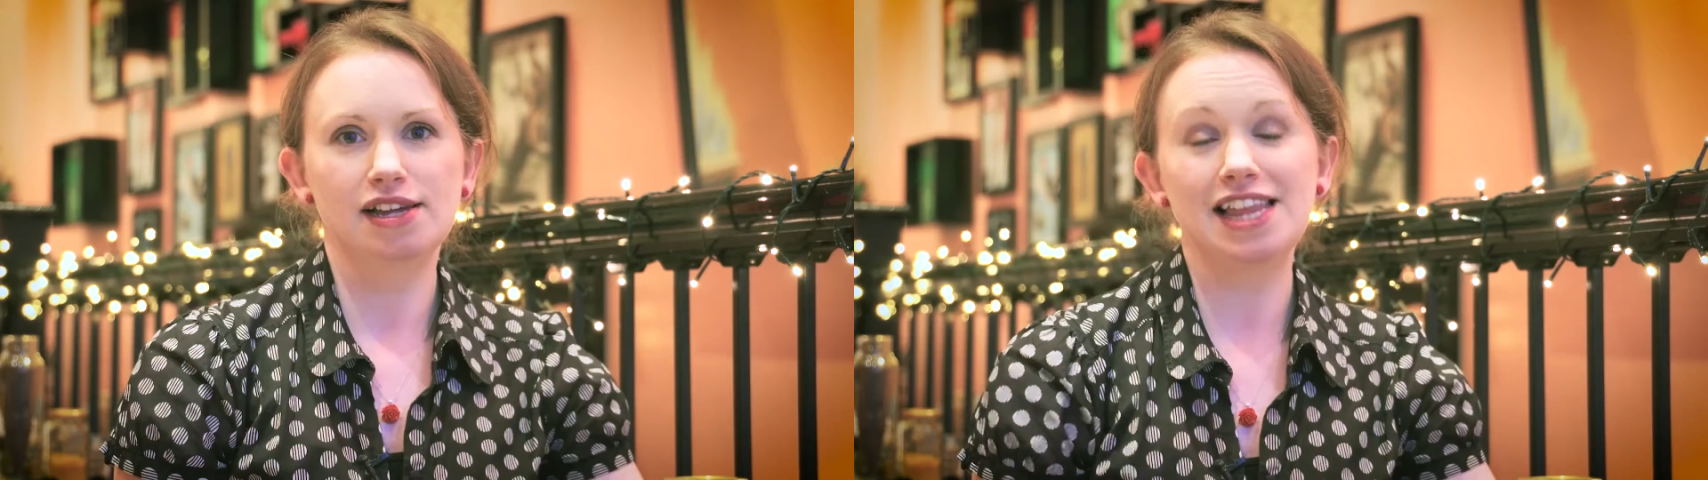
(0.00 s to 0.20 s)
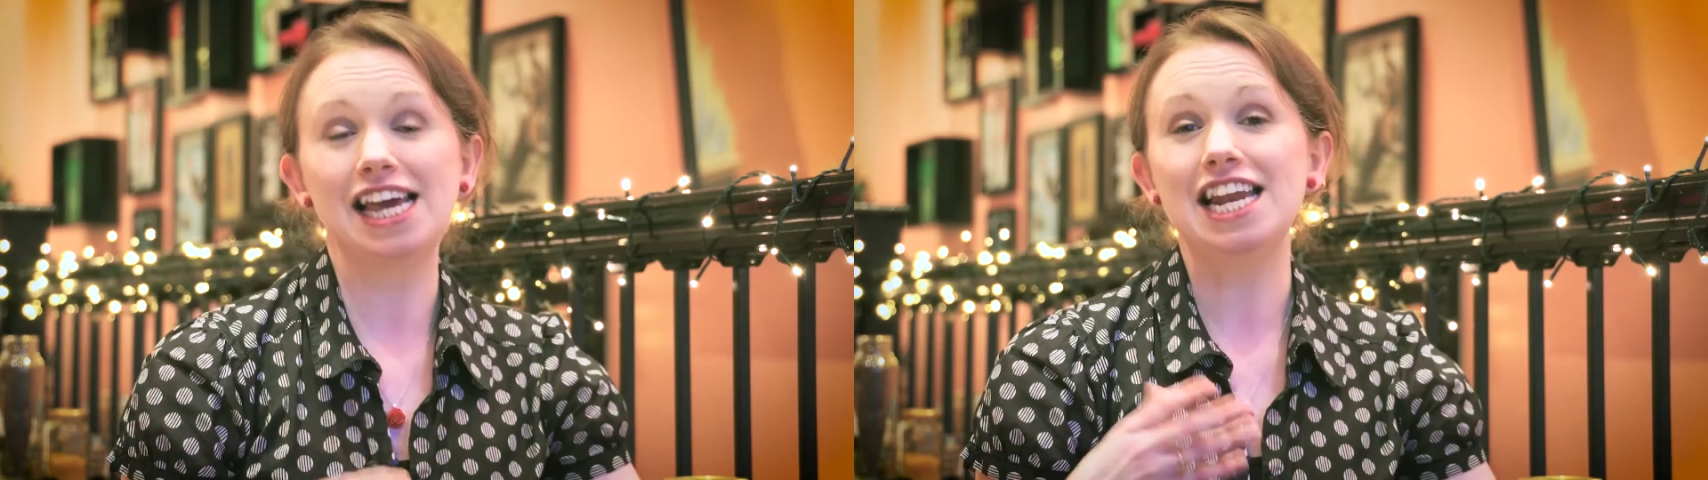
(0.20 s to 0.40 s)

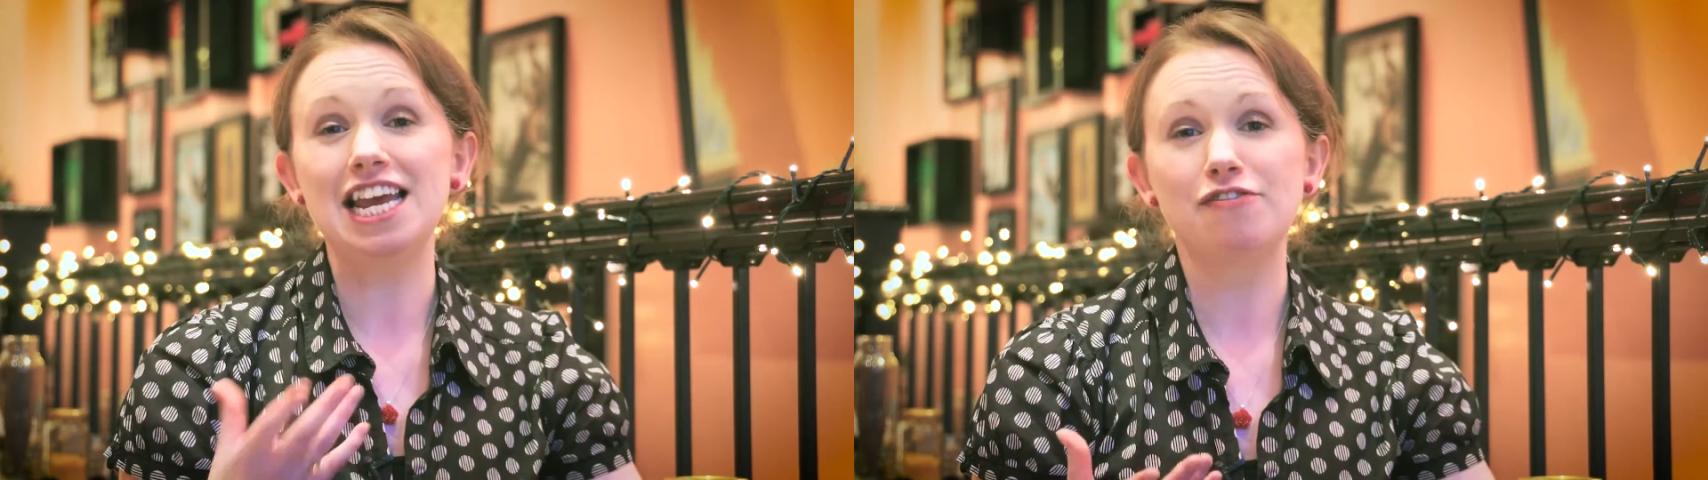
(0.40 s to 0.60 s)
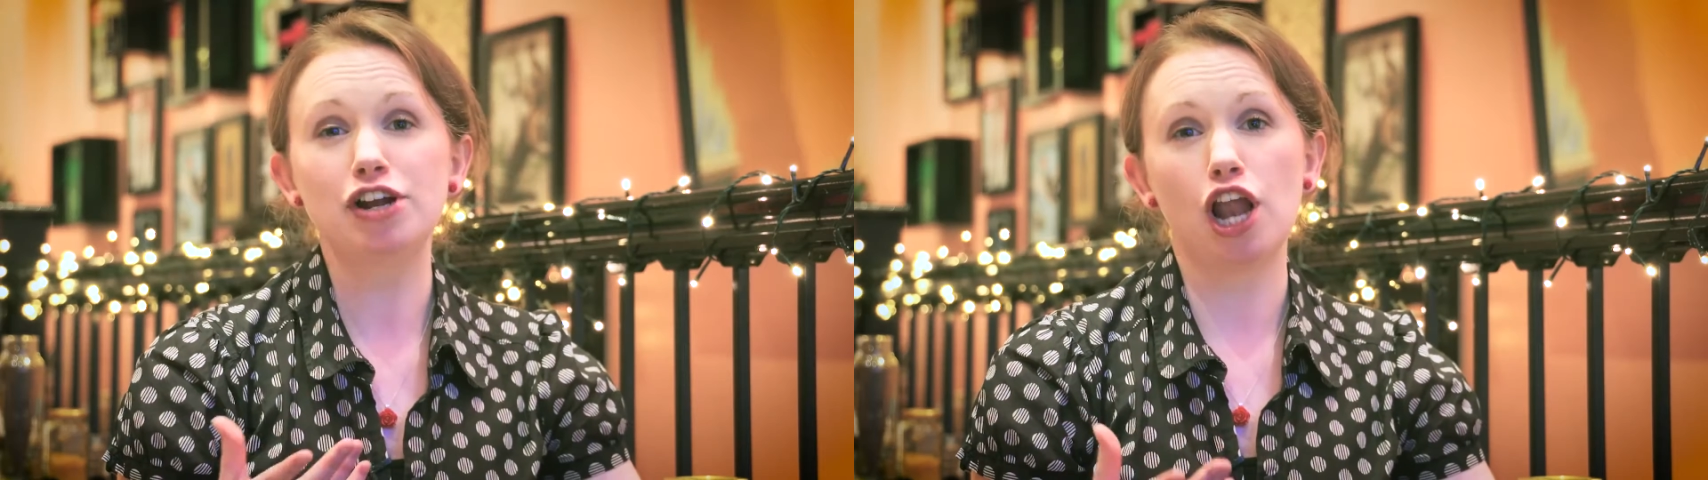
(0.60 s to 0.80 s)
They can
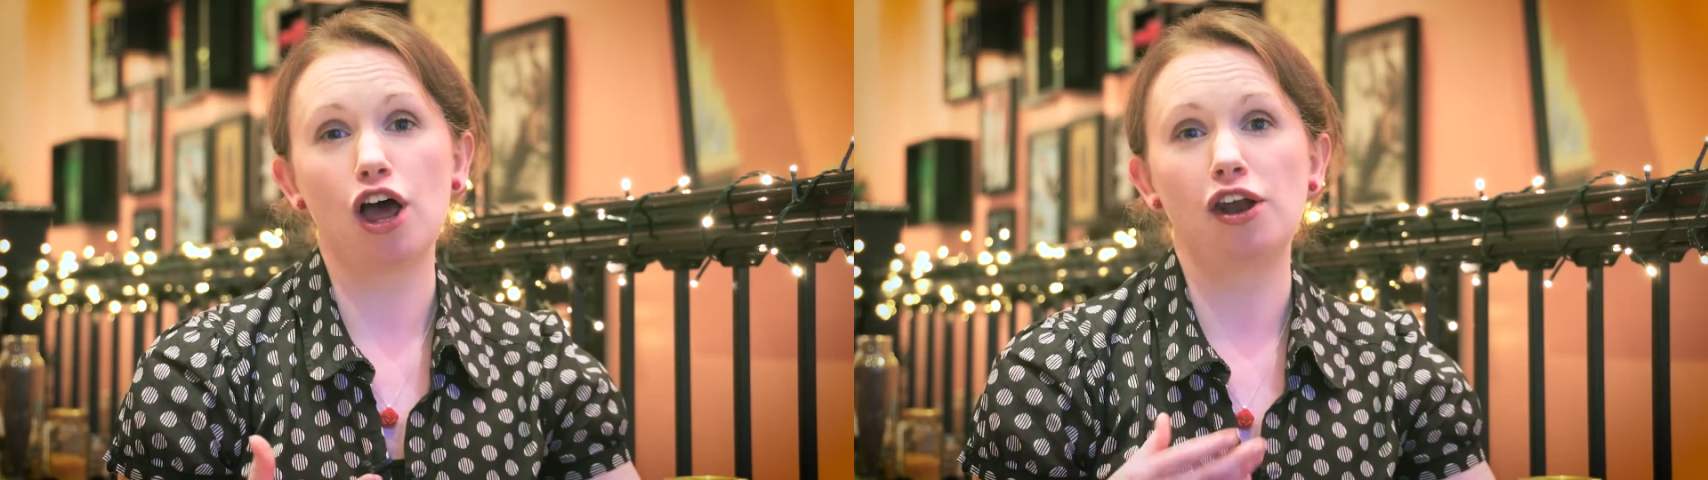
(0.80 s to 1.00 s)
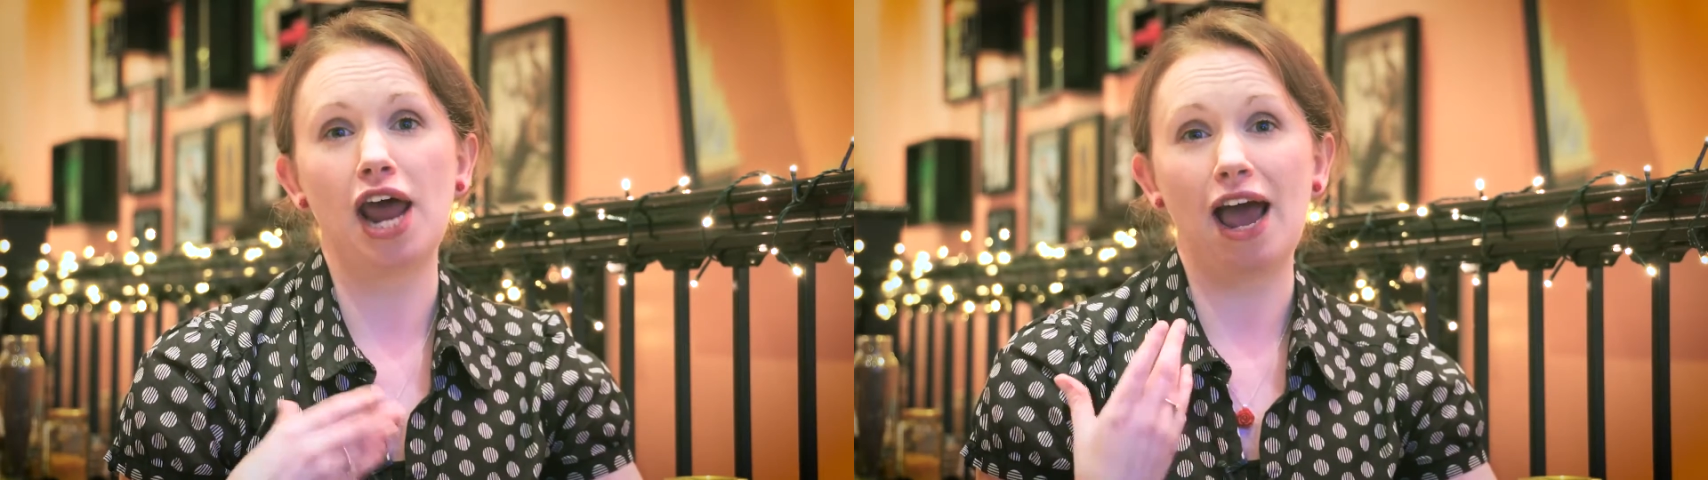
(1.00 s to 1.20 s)
even
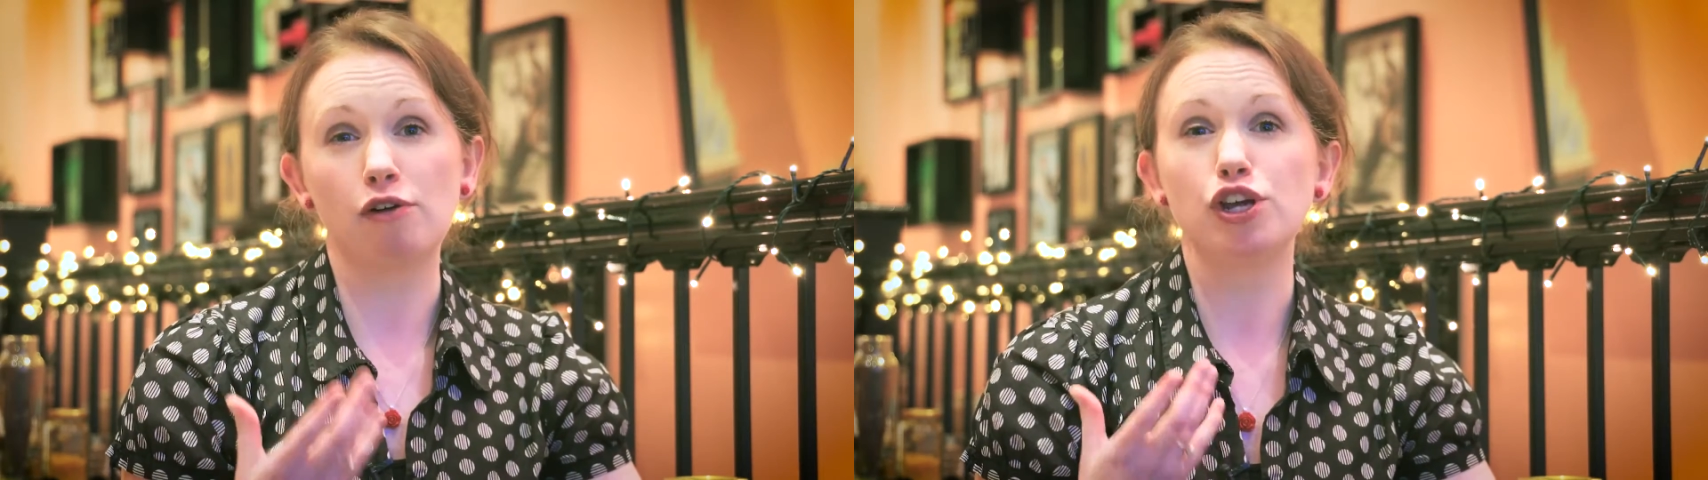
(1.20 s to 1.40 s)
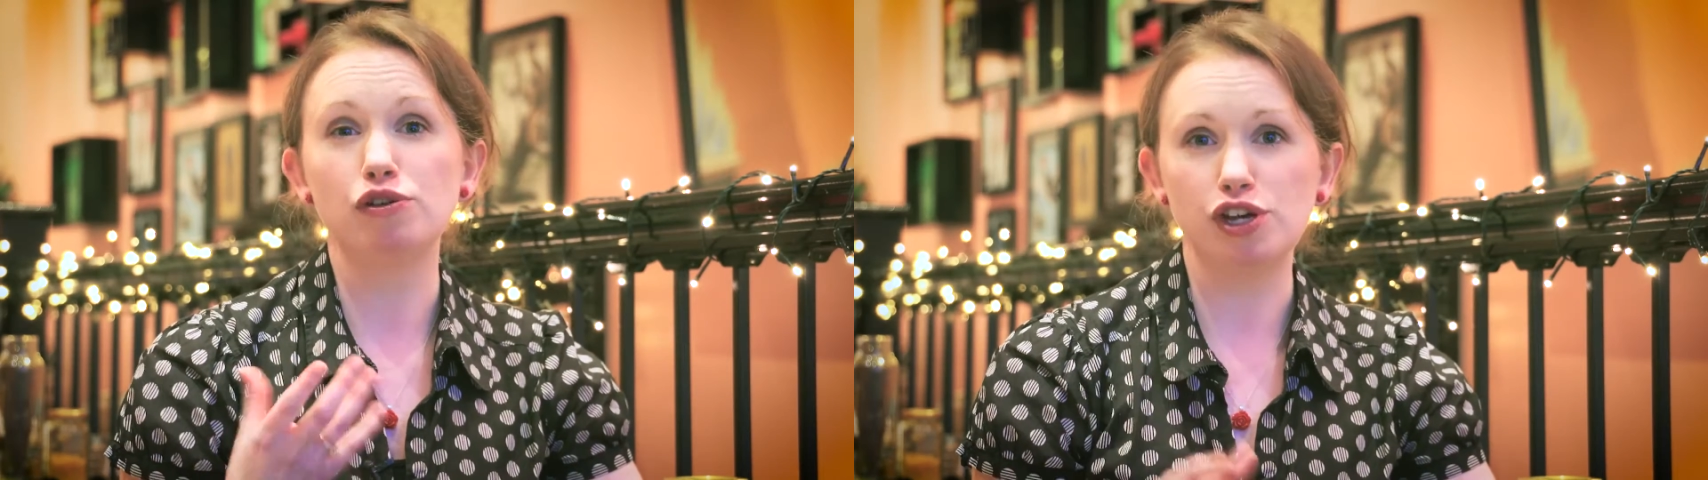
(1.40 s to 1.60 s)
learn
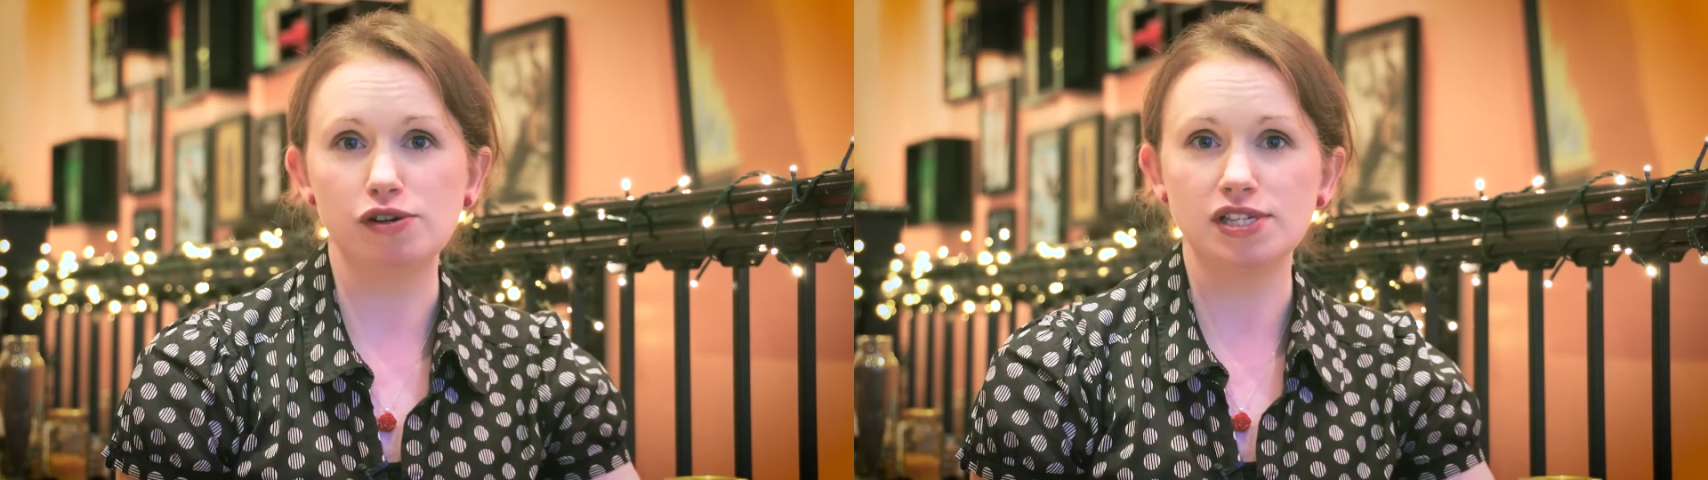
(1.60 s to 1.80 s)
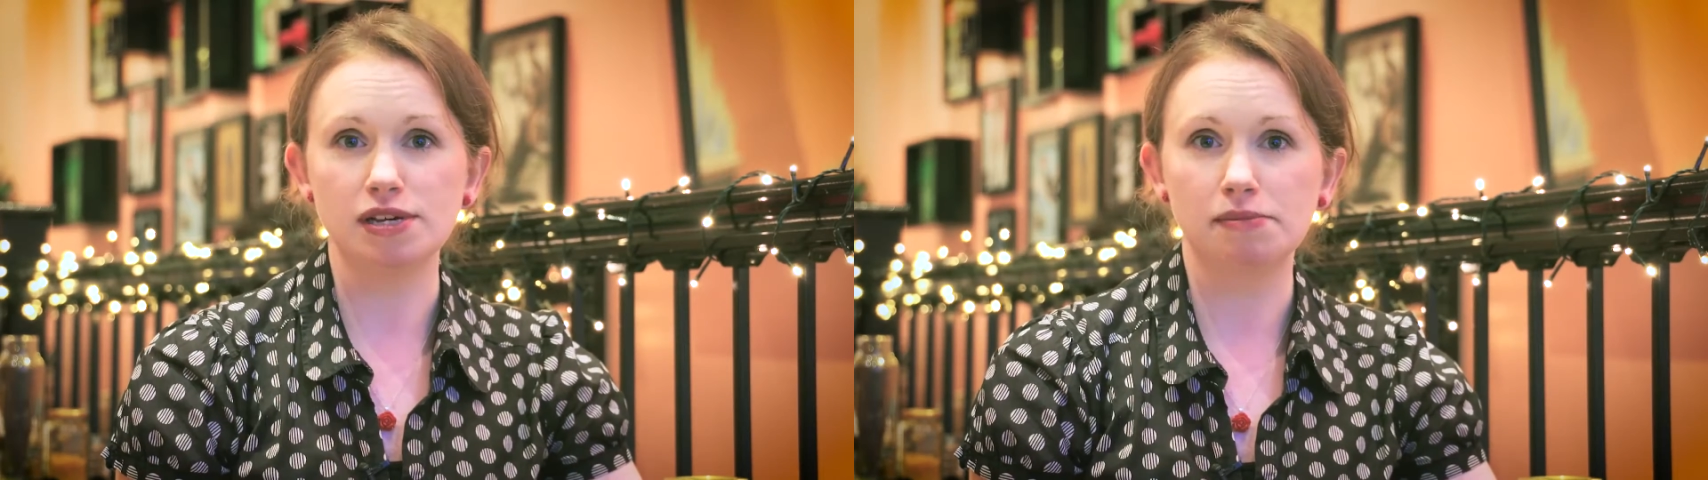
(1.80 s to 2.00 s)
how you
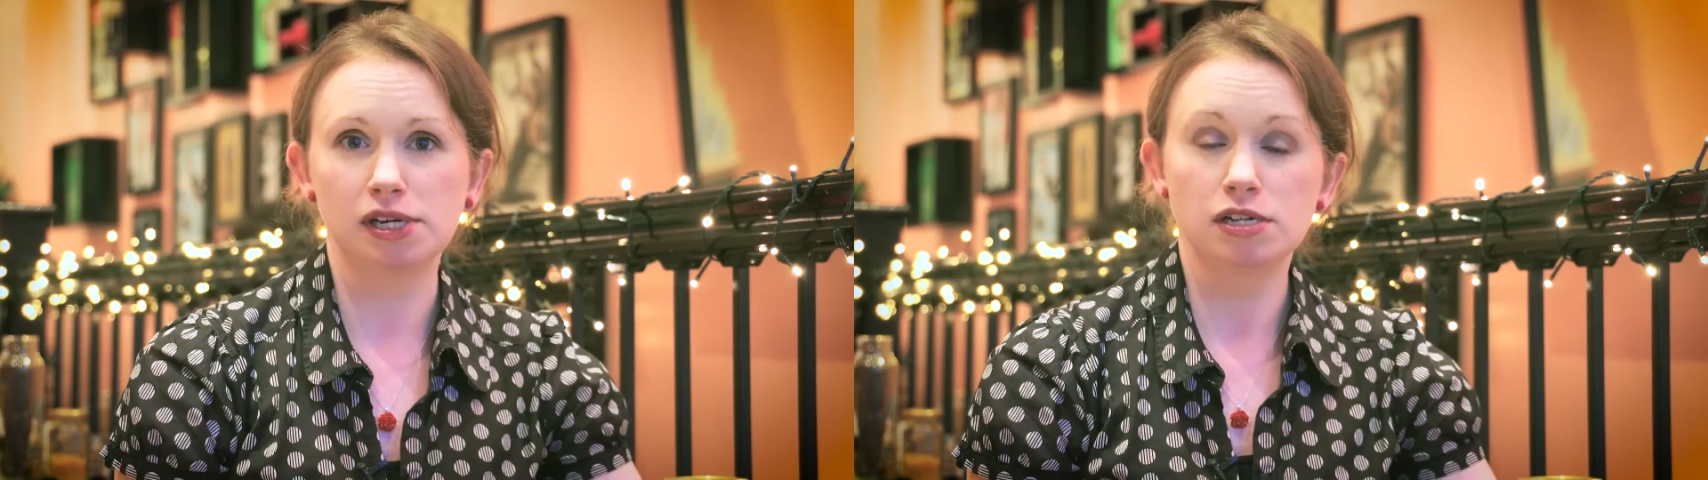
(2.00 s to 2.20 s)
use them,